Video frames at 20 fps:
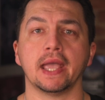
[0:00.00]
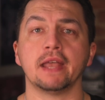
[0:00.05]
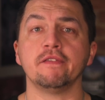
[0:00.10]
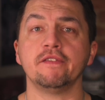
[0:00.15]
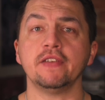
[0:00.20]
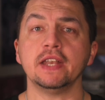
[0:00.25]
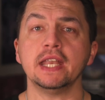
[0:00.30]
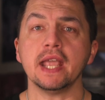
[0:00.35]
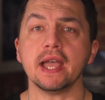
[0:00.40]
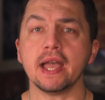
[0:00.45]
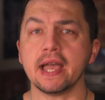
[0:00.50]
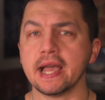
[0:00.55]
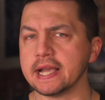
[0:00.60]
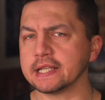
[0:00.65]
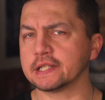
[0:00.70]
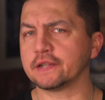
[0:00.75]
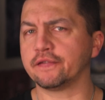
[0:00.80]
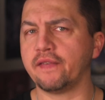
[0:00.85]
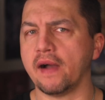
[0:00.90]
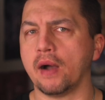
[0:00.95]
Nvidia
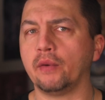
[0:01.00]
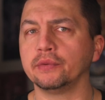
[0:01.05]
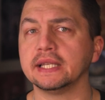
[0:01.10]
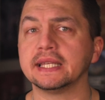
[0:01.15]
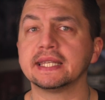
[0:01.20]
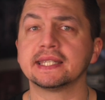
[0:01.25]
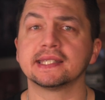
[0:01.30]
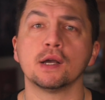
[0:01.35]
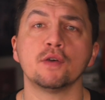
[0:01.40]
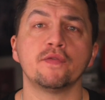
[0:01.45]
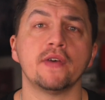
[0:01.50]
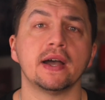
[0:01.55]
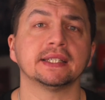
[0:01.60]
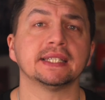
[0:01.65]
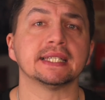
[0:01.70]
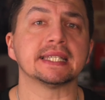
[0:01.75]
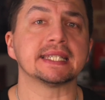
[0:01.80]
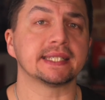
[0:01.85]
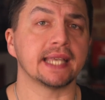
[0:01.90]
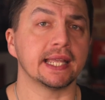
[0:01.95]
has found itself at
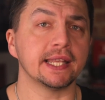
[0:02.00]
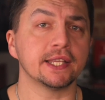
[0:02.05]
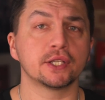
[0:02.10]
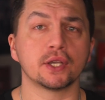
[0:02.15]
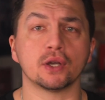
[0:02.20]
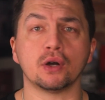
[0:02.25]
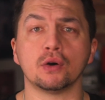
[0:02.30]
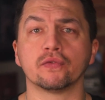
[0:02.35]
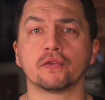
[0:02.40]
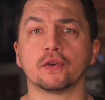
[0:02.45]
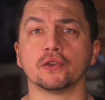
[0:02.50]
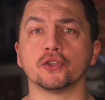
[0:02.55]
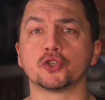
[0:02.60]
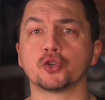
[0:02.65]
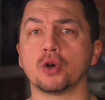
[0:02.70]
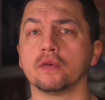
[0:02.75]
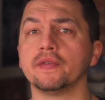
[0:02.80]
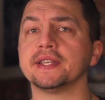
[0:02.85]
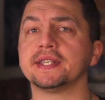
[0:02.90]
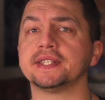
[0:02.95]
the center of
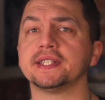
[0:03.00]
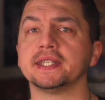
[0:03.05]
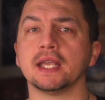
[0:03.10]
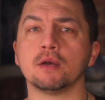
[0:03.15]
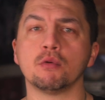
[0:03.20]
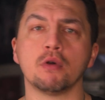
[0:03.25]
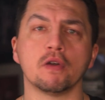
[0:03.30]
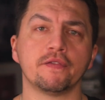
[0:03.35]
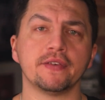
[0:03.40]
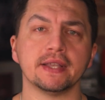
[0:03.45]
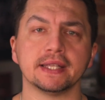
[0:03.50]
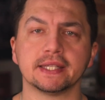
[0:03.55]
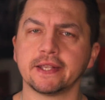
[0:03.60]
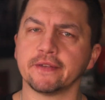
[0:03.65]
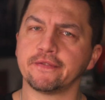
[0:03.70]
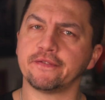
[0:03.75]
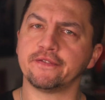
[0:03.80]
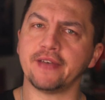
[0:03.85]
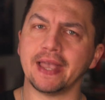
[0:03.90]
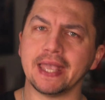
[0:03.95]
controversy with its
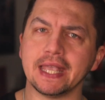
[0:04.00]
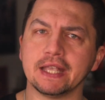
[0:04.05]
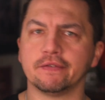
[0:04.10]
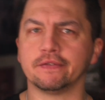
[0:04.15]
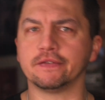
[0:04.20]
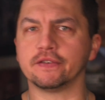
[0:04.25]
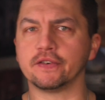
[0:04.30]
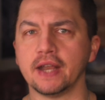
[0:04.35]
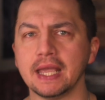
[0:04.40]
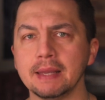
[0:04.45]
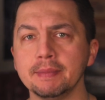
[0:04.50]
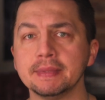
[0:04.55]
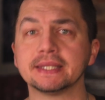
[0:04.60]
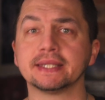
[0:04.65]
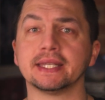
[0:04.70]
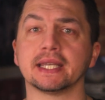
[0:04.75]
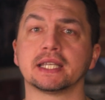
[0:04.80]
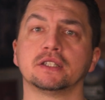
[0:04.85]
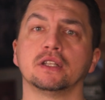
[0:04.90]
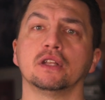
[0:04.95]
fake frames
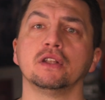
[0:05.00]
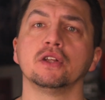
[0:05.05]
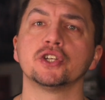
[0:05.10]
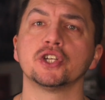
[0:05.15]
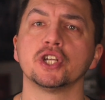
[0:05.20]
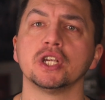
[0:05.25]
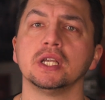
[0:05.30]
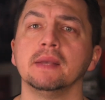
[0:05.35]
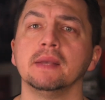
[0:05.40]
technology,